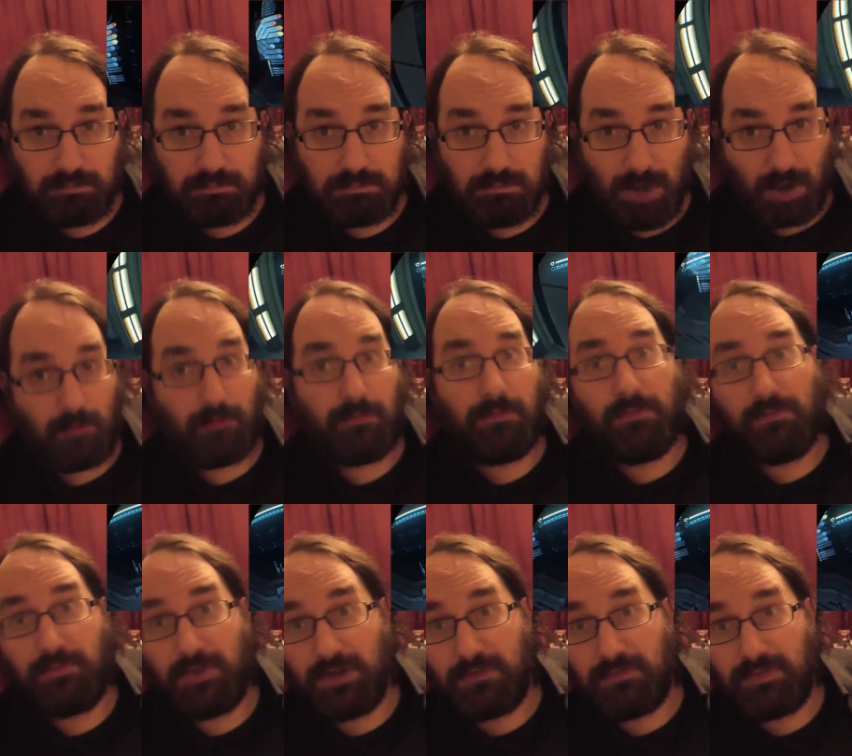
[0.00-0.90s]
well, the
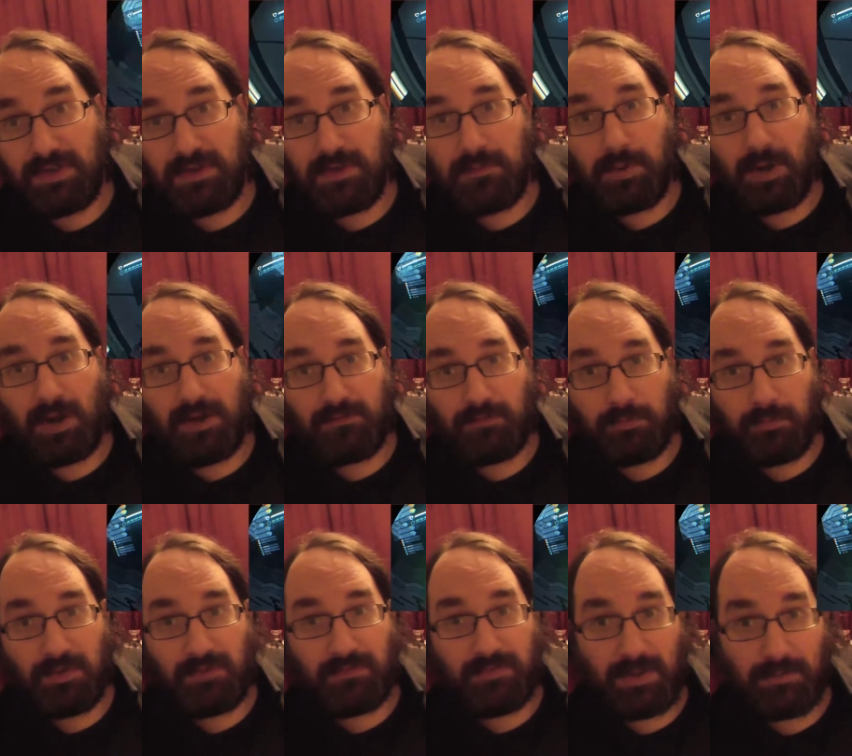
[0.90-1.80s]
first thing you buy
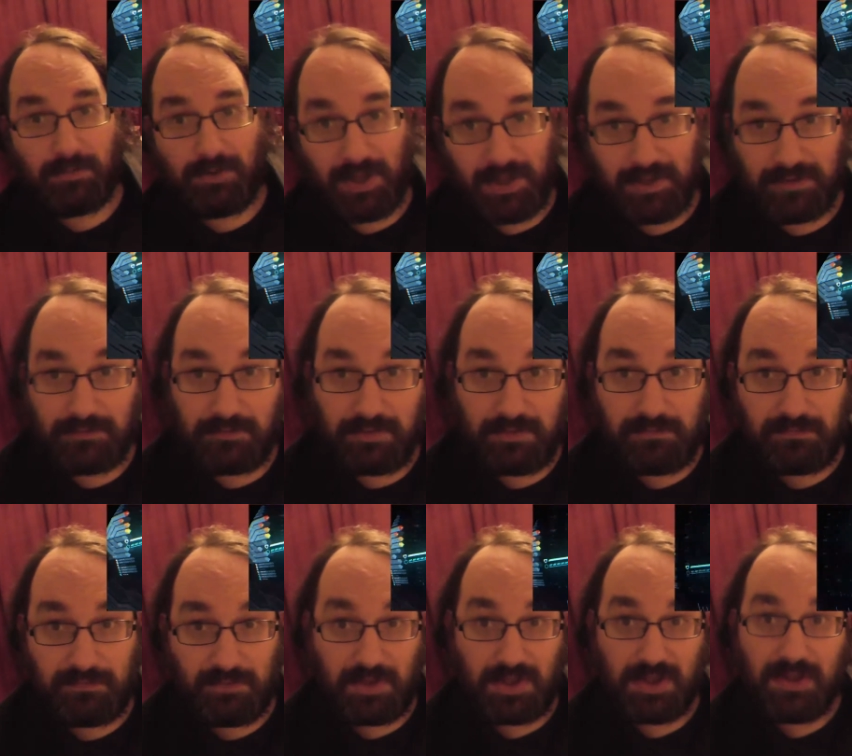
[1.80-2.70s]
from the fabricator is
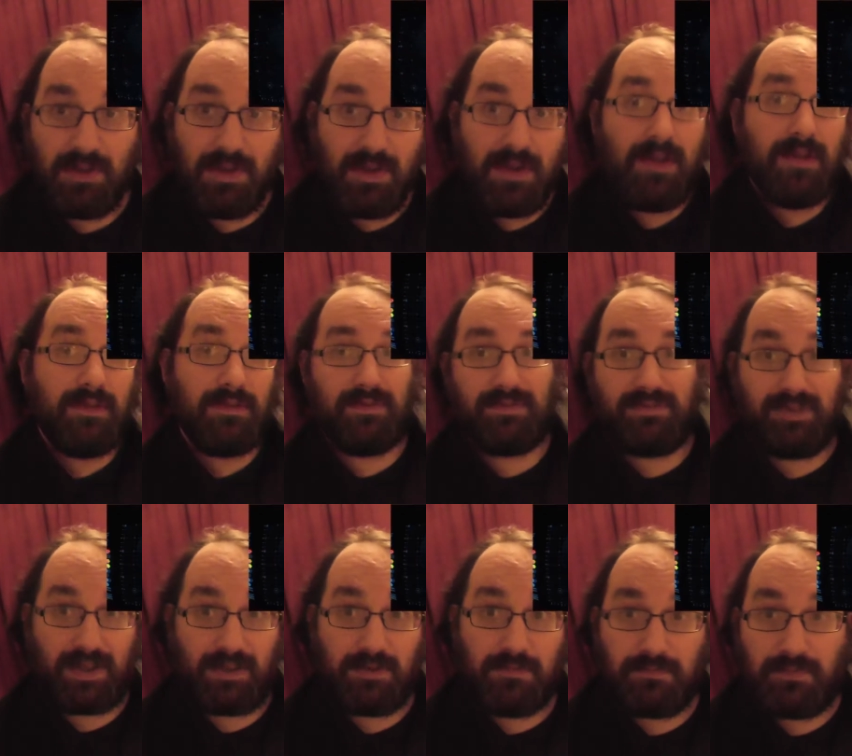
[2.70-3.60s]
free. The
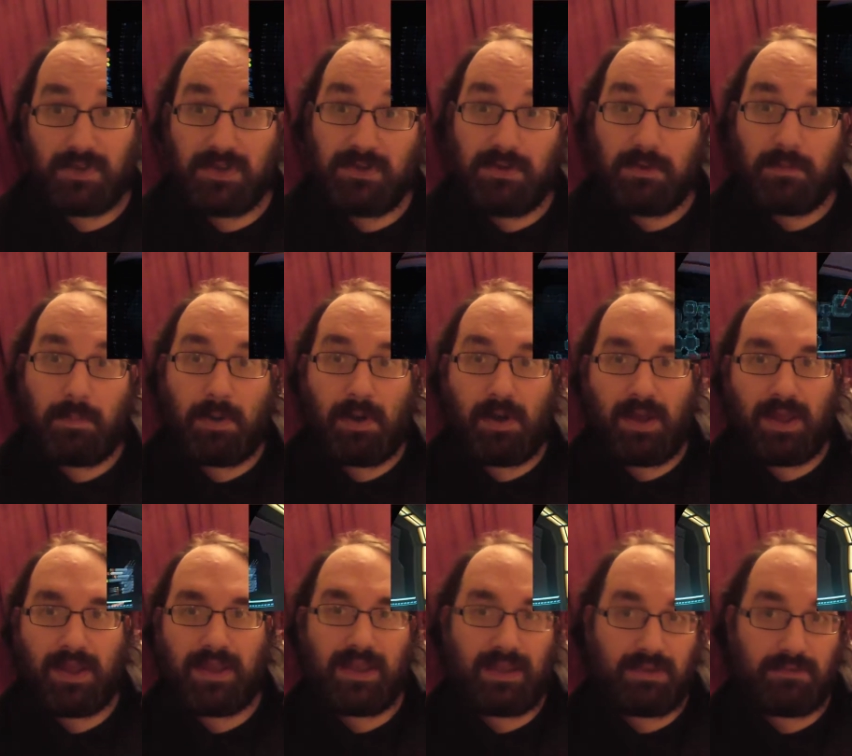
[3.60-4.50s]
second thing you
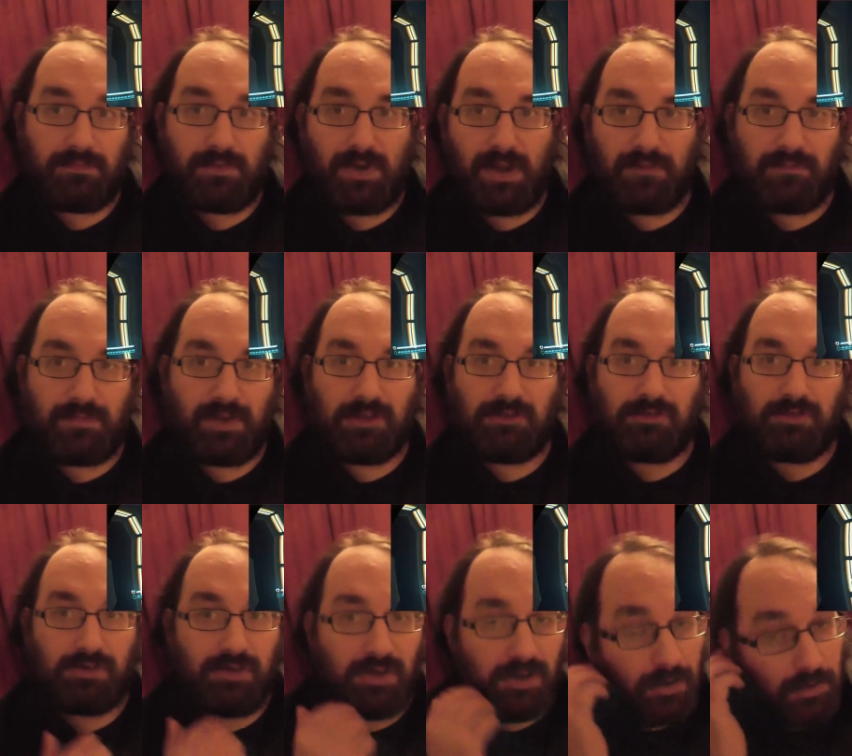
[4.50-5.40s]
buy is
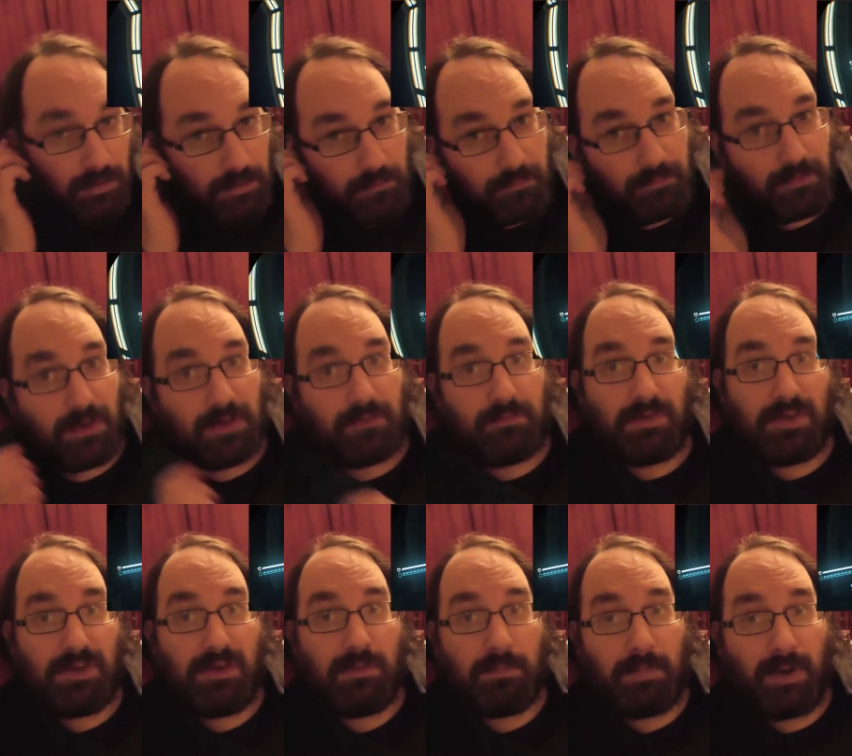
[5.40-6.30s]
500. The third
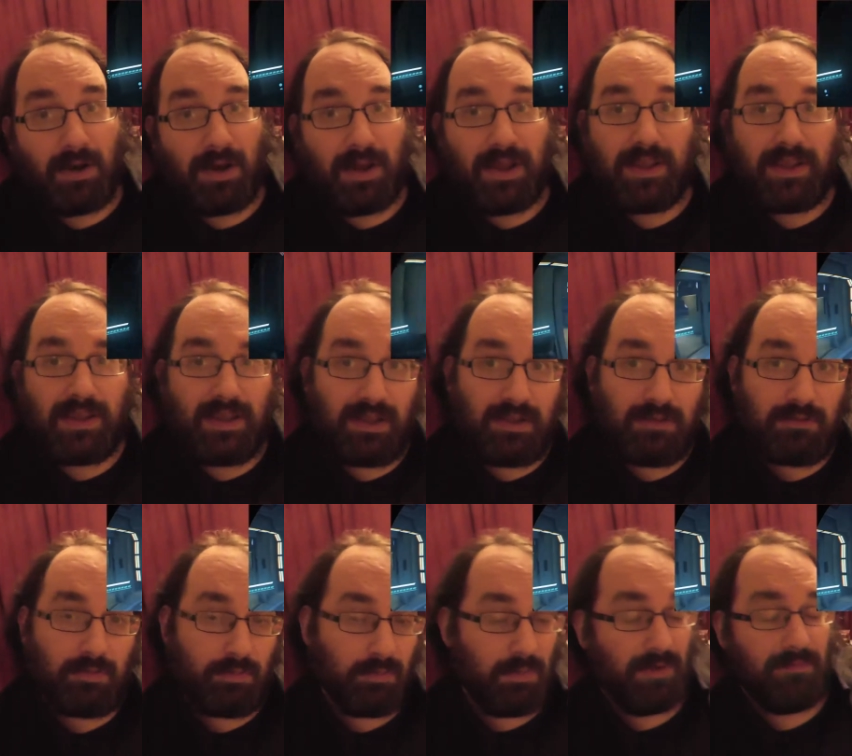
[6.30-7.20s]
thing you buy
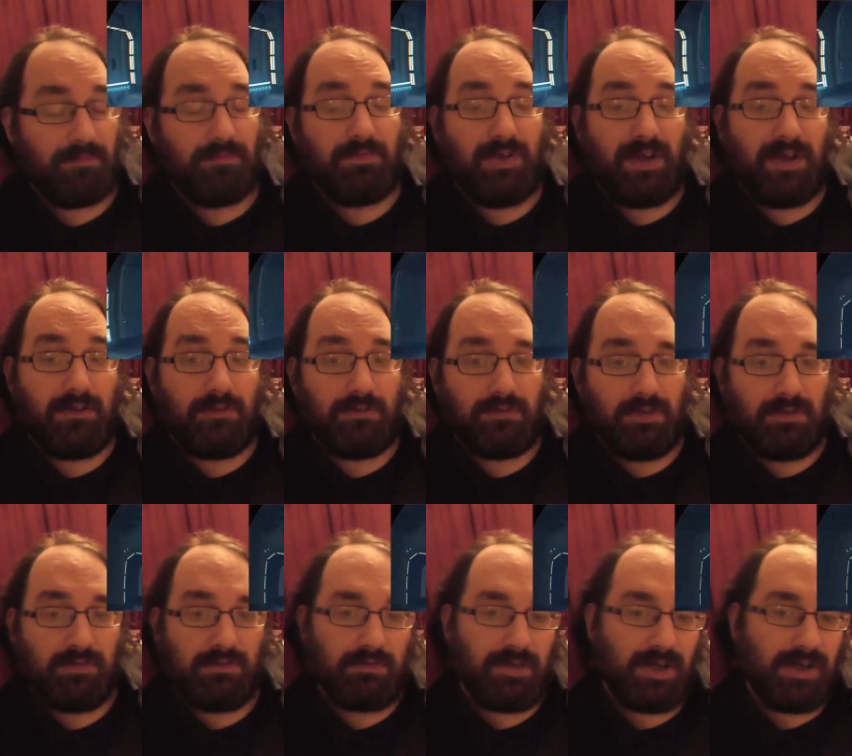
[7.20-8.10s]
is
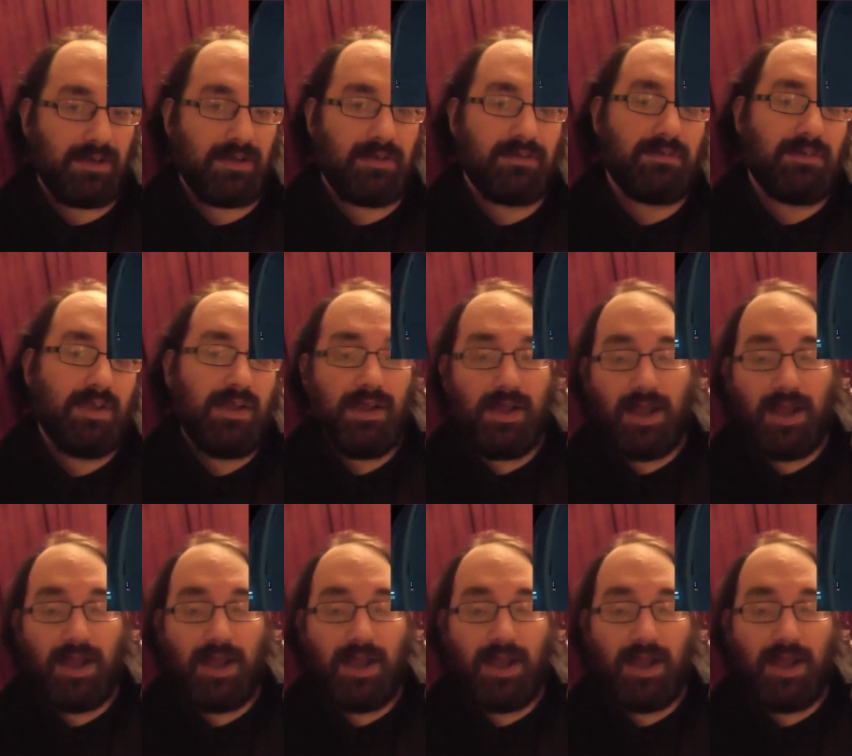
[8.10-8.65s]
1,000 credits.